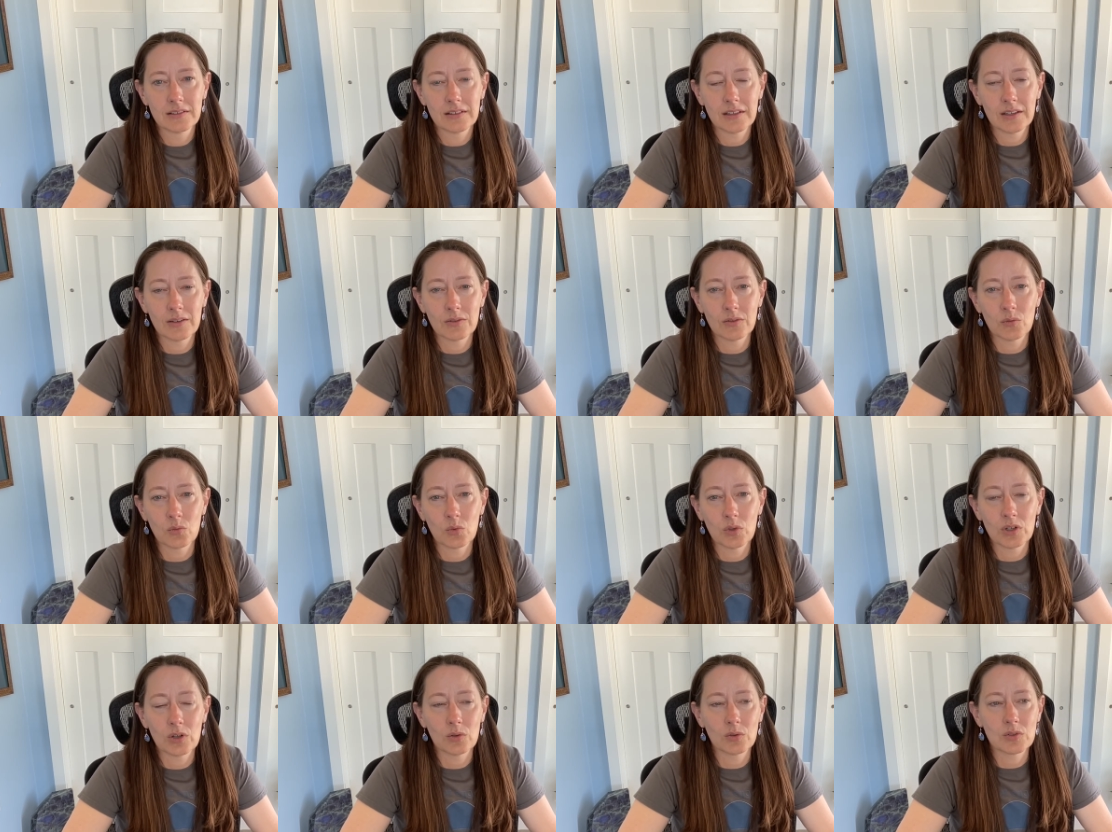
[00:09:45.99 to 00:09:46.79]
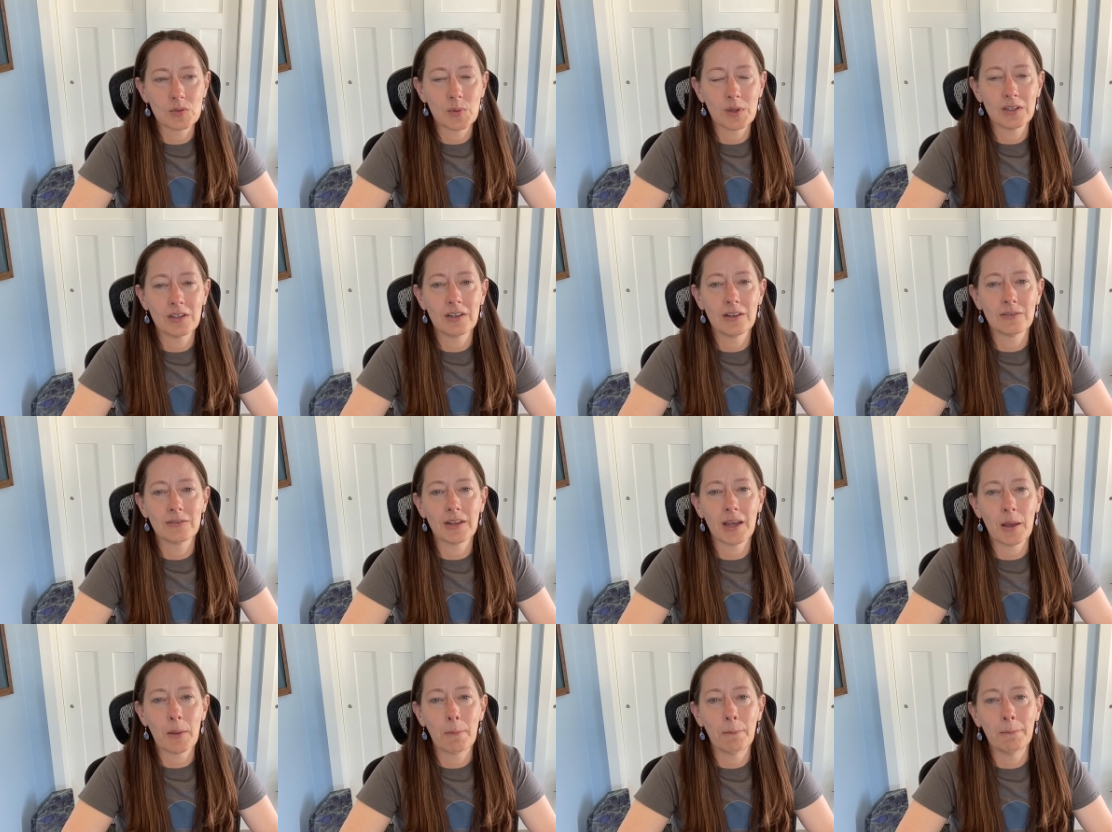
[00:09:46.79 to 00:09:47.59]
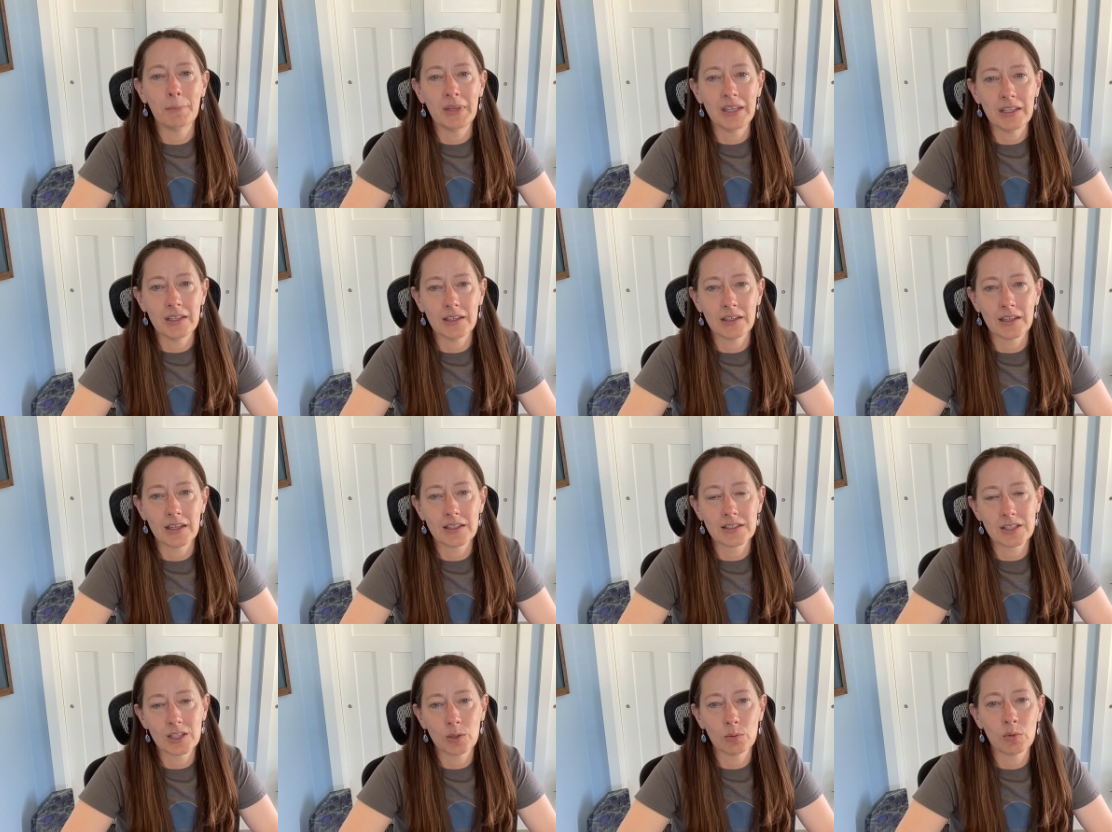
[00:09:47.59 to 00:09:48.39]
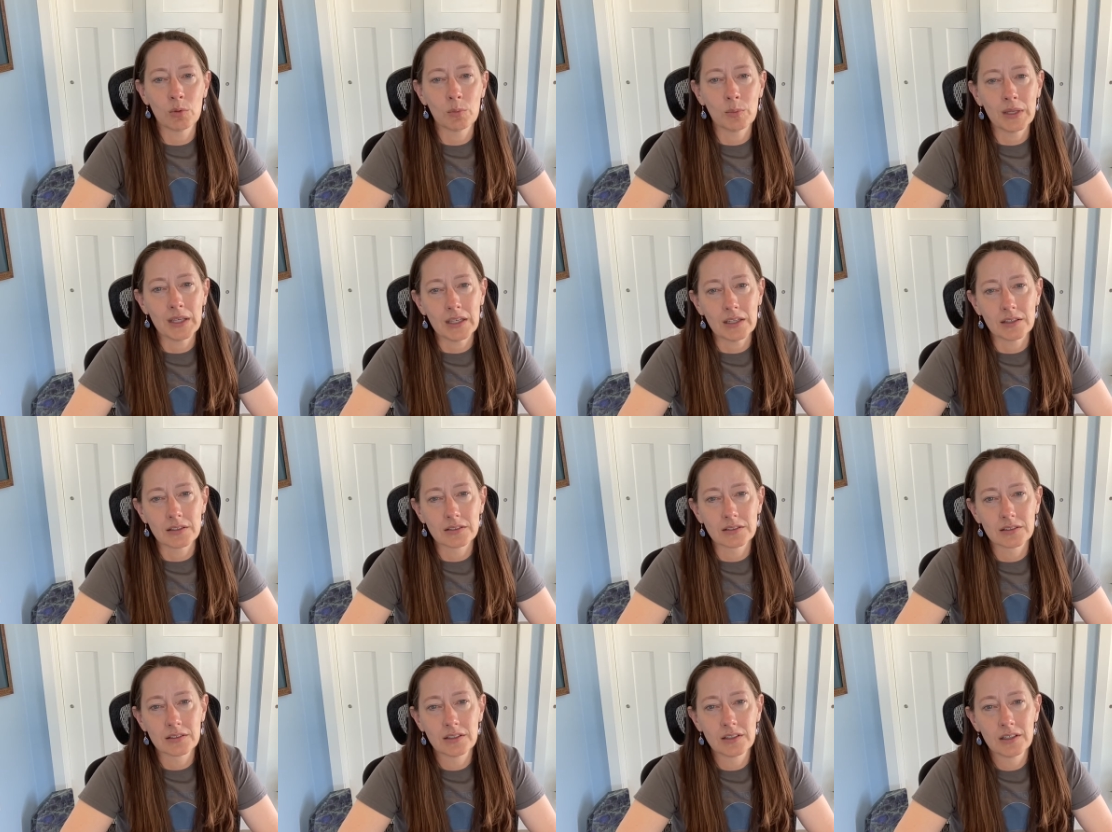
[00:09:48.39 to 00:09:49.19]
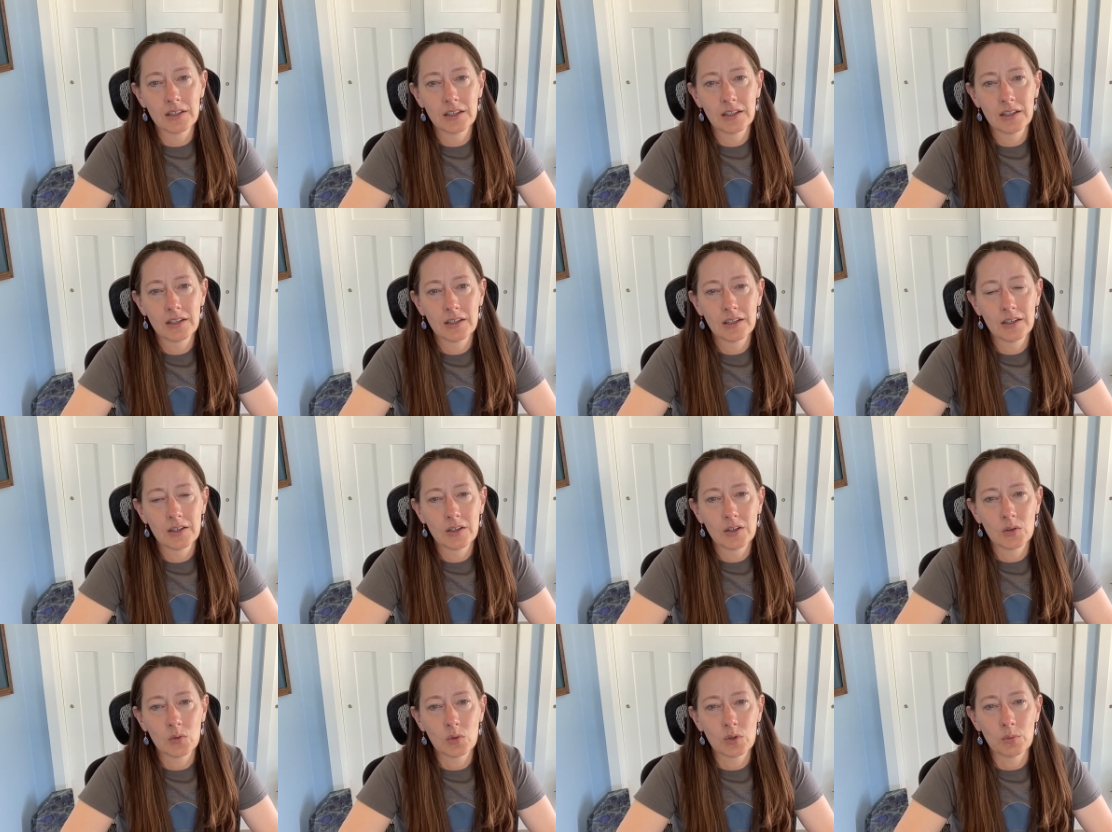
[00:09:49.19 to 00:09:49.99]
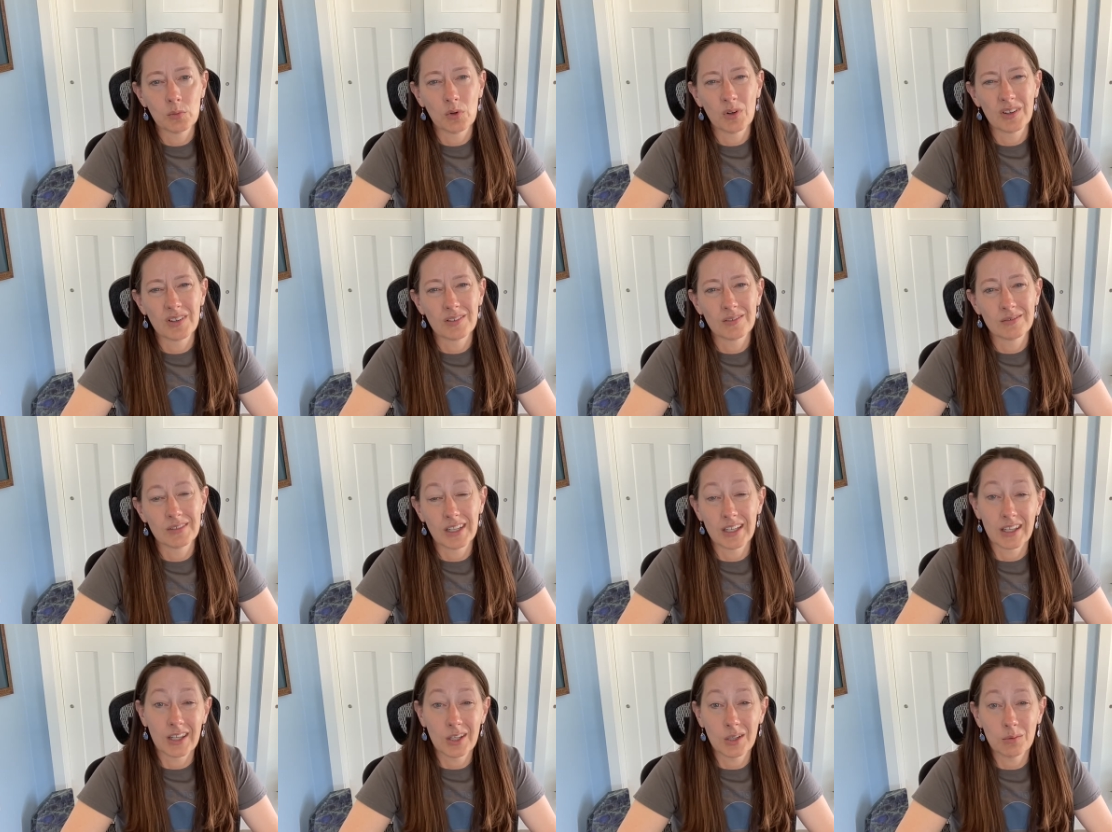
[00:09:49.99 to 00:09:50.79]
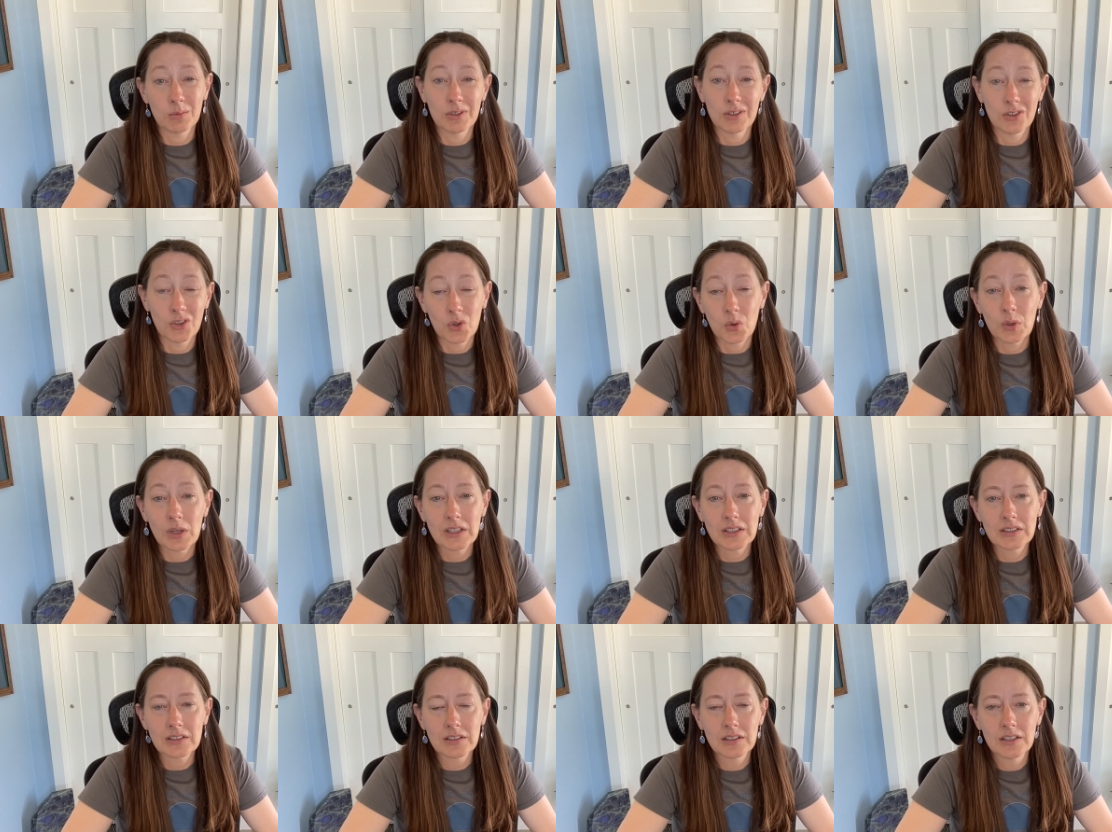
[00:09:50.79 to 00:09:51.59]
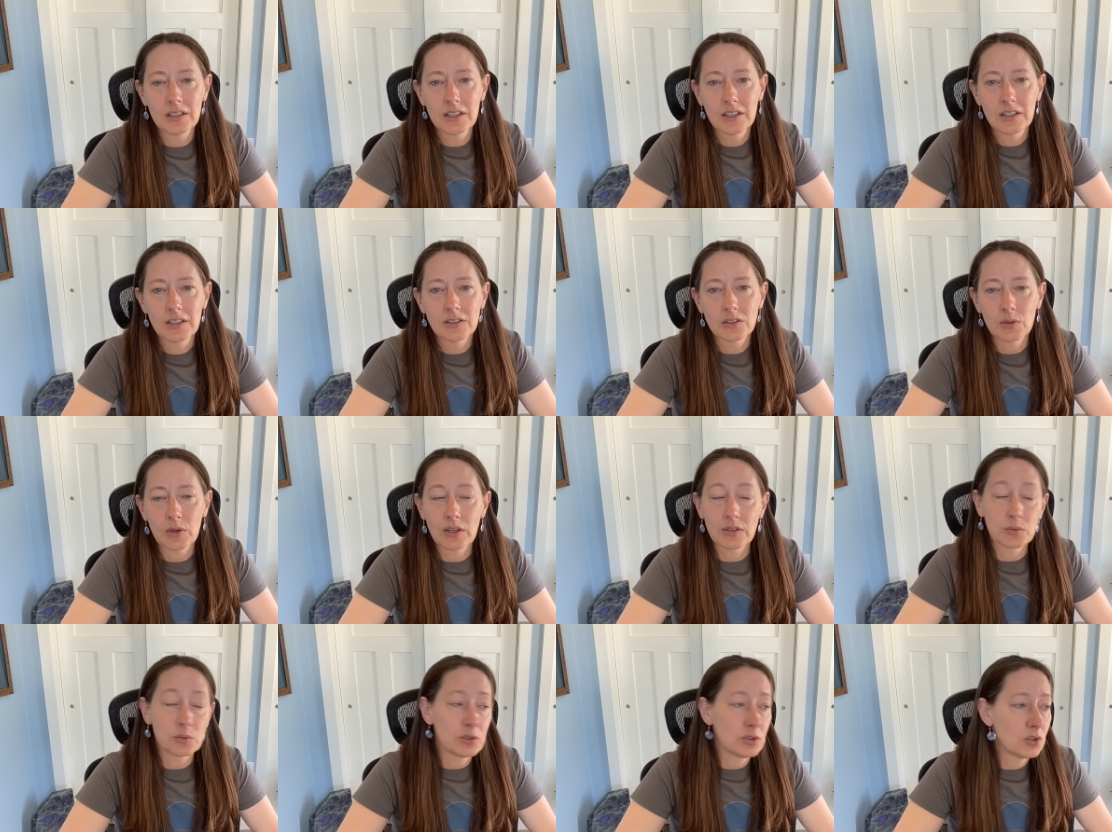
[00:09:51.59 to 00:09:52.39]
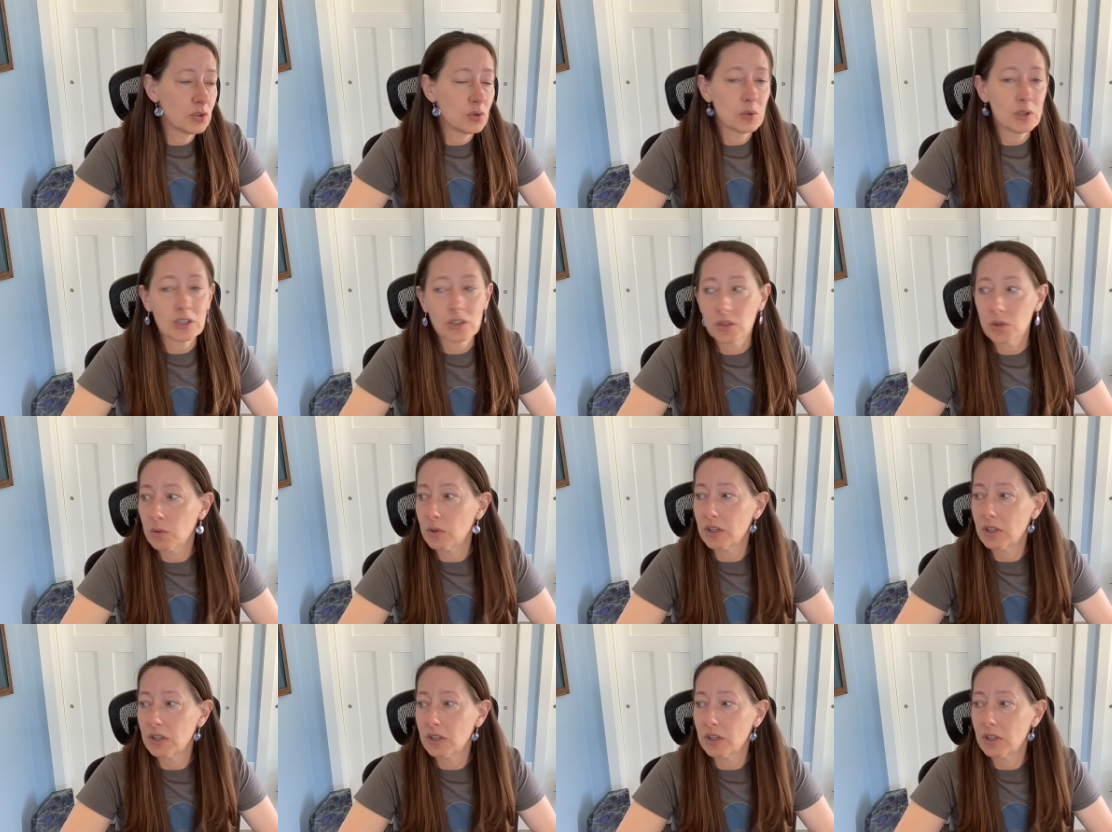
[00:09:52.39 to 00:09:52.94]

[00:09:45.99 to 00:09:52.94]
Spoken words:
And we don't spend enough time being as human beings. We're more like human doings. So as we're doing,